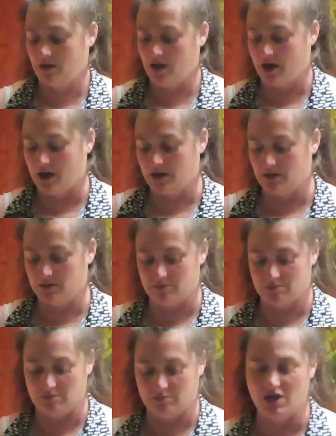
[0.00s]
And
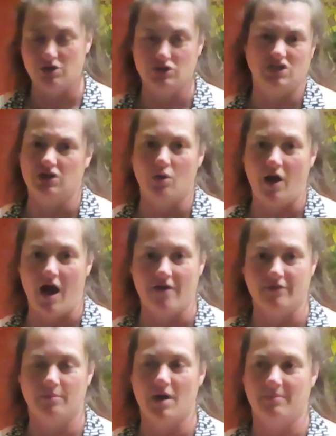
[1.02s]
they usually don't have
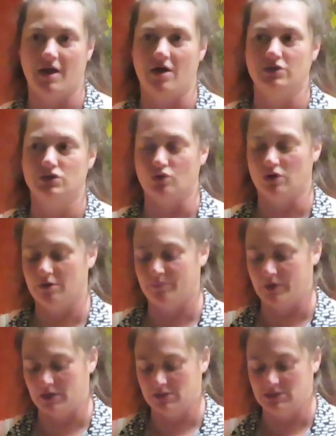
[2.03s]
them coming out of the store,
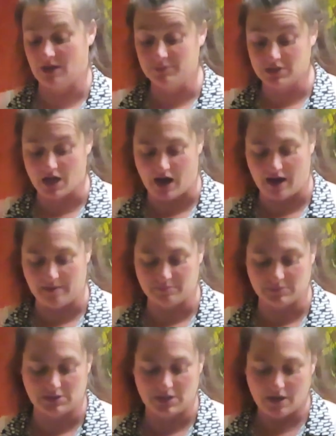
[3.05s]
but
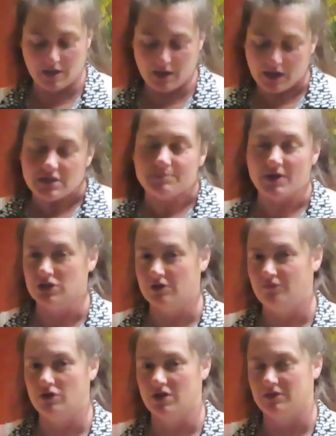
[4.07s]
sometimes, especially
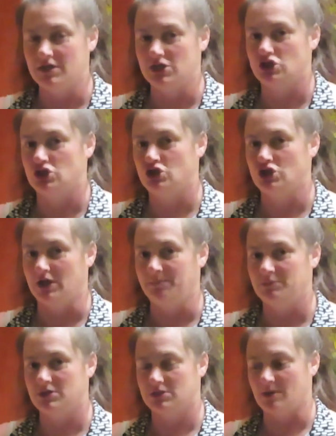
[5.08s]
if you get these
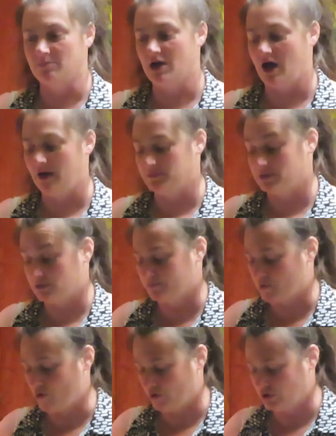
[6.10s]
shipped, sometimes there's
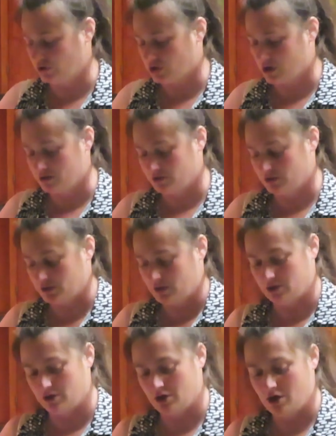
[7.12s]
broken jars.
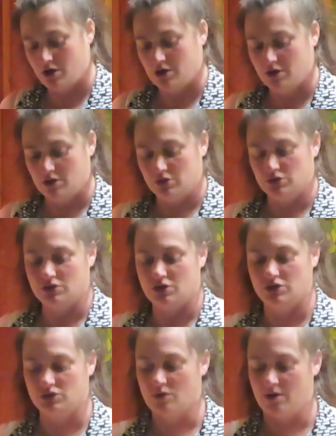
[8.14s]
So
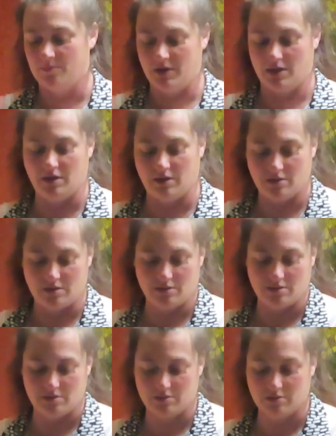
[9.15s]
you just want to be
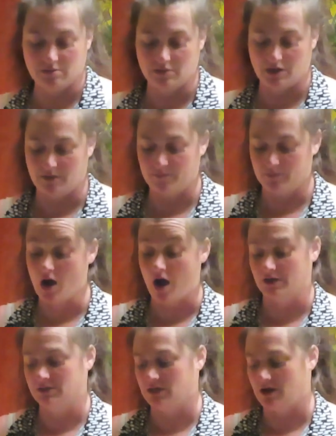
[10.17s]

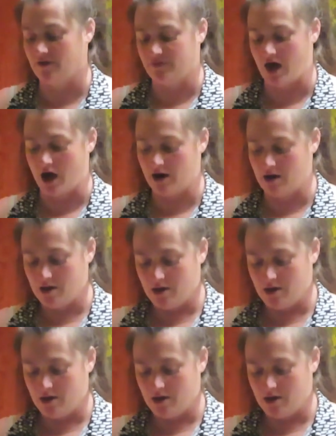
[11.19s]
cognizant of that.